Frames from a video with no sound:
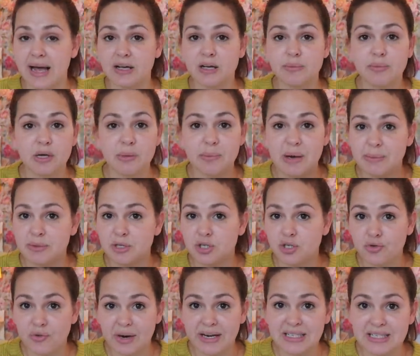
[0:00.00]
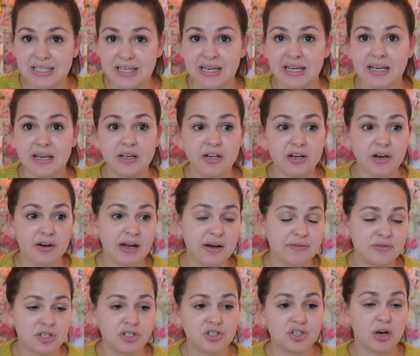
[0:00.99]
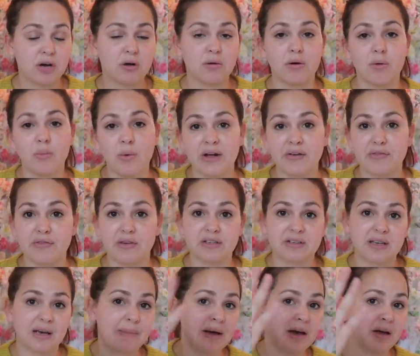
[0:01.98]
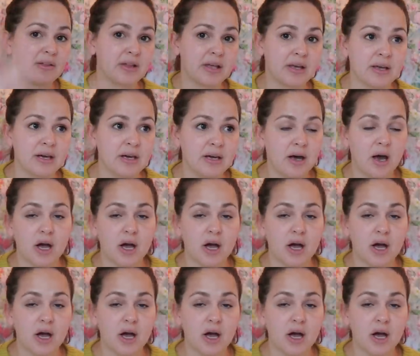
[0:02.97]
You can put your baby straight in it. You don't have to juggle and wait for it to come out of the